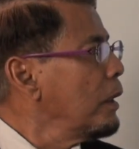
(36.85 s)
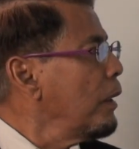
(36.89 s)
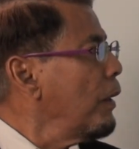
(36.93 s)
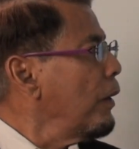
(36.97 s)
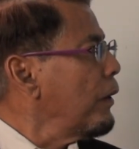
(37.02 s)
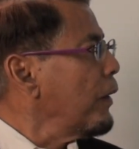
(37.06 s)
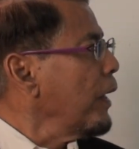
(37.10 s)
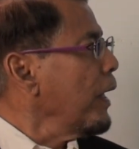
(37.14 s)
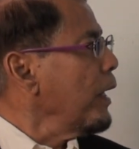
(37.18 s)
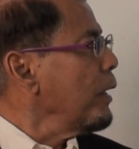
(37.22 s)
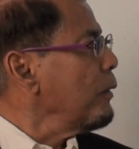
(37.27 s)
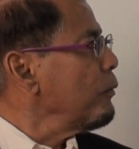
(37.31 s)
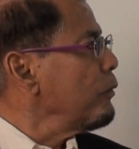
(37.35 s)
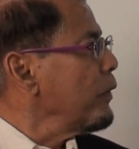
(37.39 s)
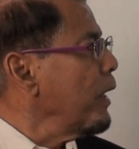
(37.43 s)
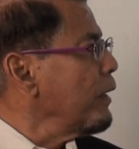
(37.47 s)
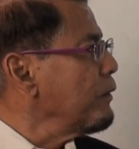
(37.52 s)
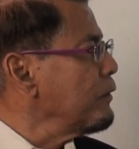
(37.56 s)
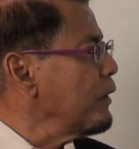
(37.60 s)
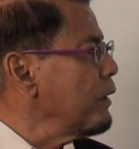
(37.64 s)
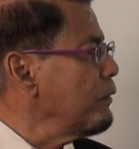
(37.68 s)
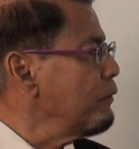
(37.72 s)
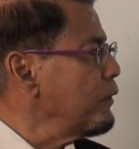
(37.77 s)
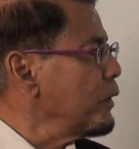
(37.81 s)
Alright, we
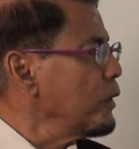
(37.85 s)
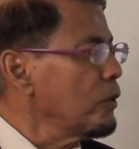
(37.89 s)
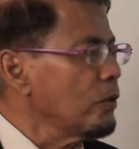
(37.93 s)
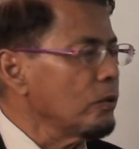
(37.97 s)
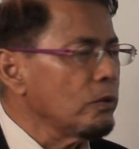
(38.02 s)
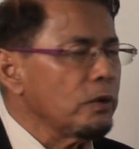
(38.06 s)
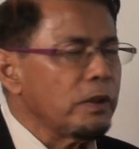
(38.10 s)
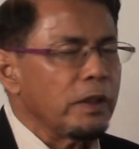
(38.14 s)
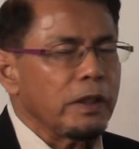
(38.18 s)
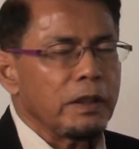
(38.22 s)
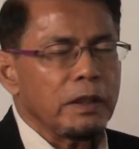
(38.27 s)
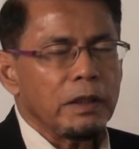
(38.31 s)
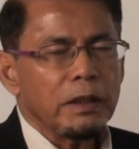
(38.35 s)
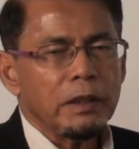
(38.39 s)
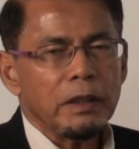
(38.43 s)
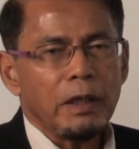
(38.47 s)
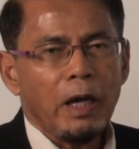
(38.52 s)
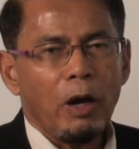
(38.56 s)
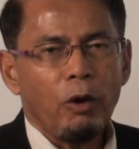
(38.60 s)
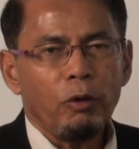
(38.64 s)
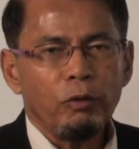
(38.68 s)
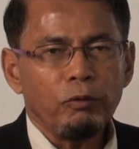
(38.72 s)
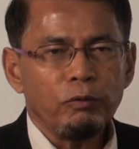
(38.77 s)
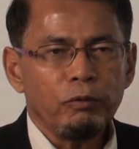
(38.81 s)
have given you
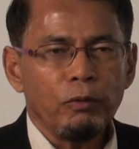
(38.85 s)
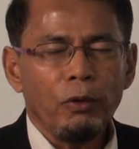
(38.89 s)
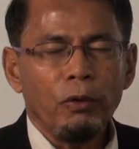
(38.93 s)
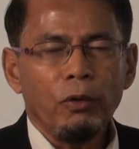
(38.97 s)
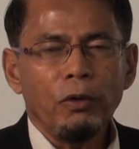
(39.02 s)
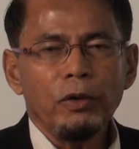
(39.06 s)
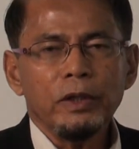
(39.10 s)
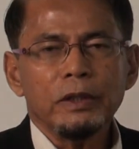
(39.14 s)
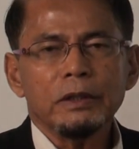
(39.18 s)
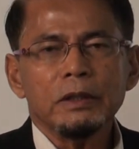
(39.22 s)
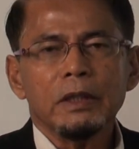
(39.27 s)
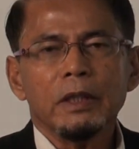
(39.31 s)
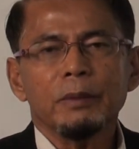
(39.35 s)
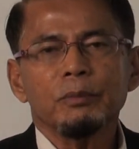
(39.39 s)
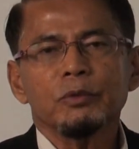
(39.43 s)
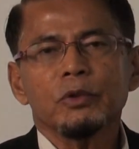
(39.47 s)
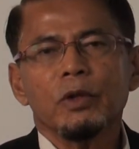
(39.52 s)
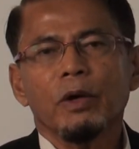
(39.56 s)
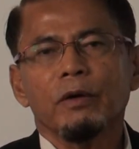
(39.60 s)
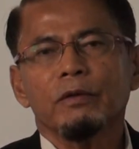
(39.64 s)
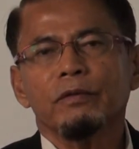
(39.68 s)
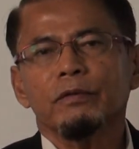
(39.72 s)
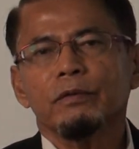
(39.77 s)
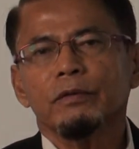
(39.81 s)
our flow in terms
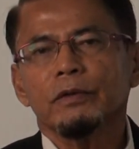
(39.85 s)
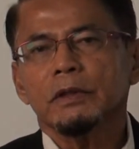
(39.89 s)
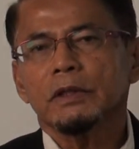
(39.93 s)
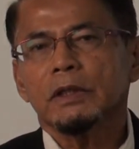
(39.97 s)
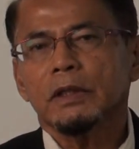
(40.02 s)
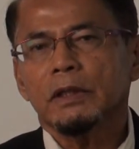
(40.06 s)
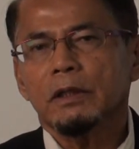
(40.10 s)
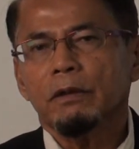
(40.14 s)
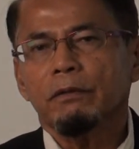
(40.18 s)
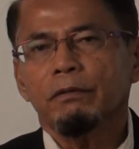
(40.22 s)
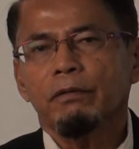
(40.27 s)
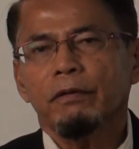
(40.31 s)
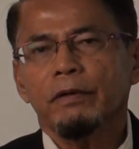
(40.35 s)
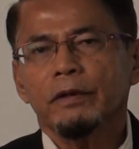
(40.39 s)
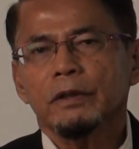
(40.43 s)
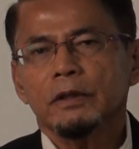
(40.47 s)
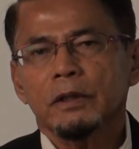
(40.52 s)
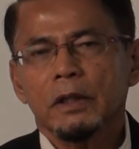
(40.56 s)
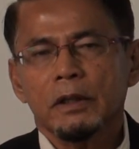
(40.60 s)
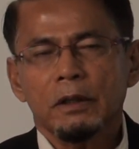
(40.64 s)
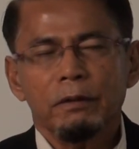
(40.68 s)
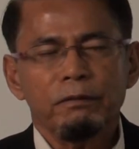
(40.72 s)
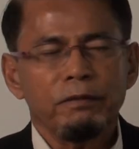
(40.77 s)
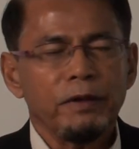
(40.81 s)
of
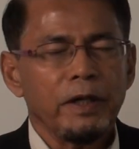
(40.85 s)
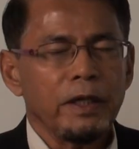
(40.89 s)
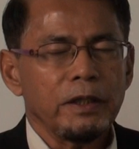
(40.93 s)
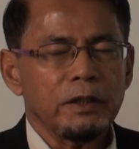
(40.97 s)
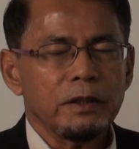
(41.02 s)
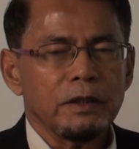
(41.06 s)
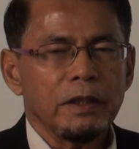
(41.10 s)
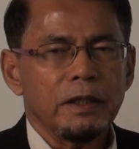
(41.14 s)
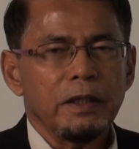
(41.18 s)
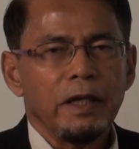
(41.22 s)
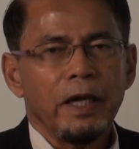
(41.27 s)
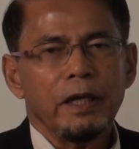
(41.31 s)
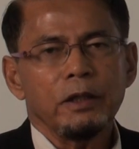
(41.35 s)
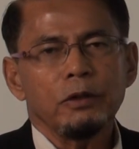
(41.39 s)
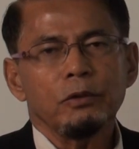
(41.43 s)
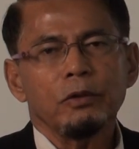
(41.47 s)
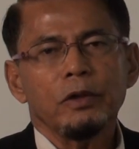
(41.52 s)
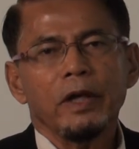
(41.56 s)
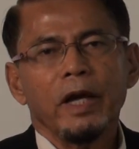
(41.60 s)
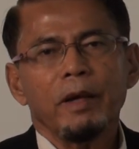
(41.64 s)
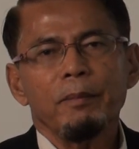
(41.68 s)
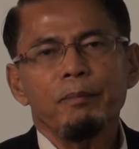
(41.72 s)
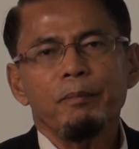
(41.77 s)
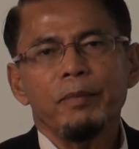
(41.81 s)
certification, and you
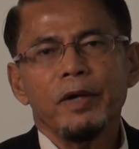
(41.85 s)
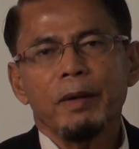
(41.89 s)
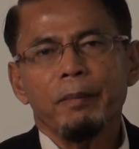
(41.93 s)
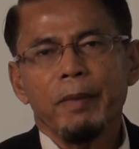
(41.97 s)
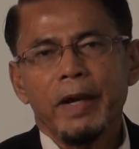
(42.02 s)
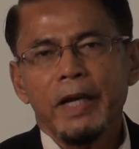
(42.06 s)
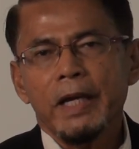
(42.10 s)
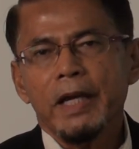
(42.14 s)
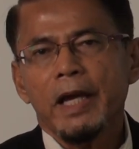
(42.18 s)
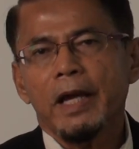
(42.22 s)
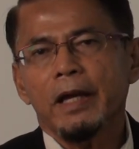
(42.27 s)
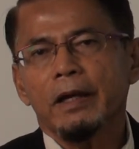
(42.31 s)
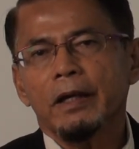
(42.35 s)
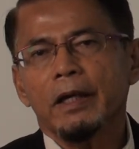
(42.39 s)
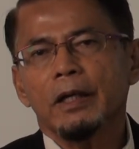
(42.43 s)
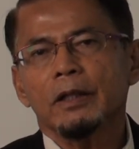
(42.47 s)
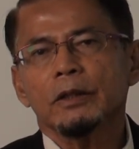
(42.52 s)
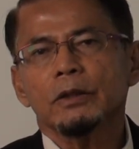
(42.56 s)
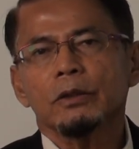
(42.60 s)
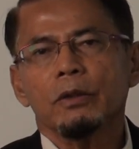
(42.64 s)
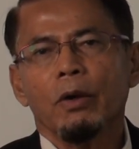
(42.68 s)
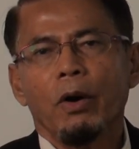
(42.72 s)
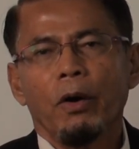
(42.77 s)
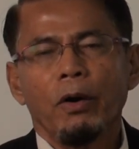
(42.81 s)
can pick many
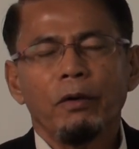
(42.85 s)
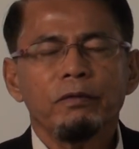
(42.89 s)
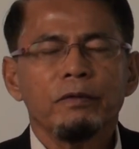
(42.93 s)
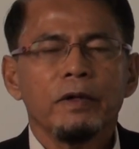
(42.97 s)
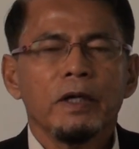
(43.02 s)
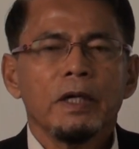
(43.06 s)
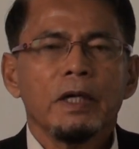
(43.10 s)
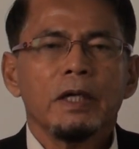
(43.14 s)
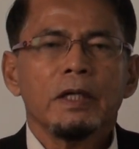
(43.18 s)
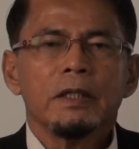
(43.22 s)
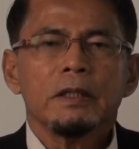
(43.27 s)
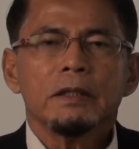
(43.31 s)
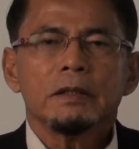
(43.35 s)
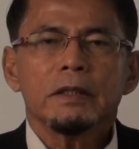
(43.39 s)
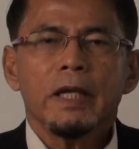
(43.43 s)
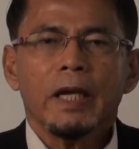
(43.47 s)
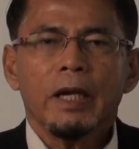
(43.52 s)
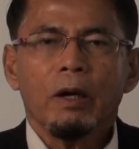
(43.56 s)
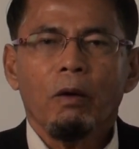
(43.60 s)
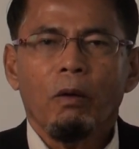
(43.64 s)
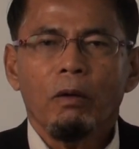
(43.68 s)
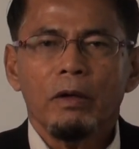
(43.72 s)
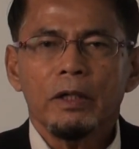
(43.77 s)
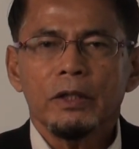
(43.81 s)
areas of
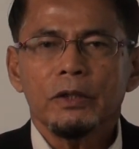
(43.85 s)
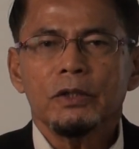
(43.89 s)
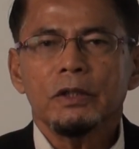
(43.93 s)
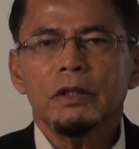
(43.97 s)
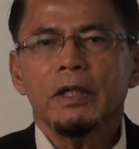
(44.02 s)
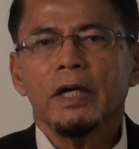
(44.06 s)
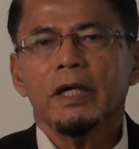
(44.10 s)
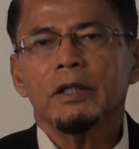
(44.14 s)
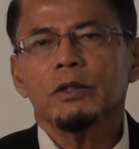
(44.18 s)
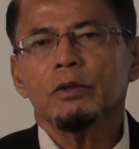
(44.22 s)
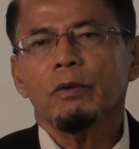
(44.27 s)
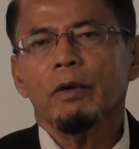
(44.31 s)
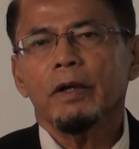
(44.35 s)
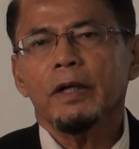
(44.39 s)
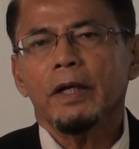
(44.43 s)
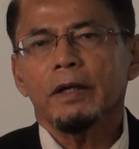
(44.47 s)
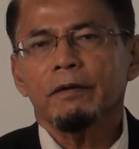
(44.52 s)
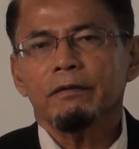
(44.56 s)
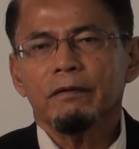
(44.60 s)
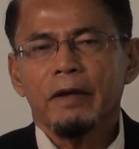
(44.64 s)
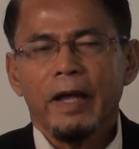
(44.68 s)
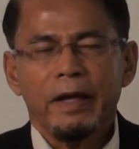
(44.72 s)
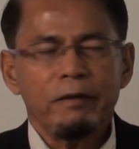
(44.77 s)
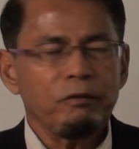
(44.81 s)
psychology as well
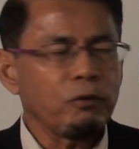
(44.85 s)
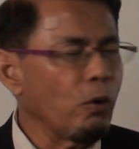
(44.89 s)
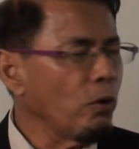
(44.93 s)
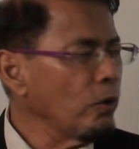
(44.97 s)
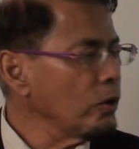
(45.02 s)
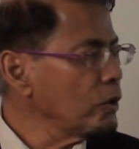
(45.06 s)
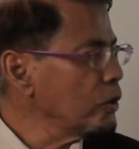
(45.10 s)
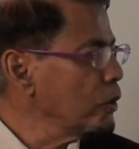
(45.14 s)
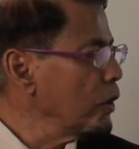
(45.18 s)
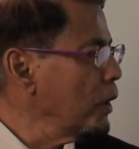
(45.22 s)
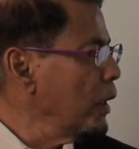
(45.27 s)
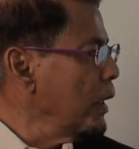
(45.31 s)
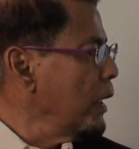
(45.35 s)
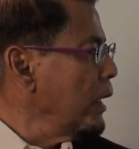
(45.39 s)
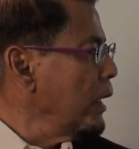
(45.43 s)
as life coach.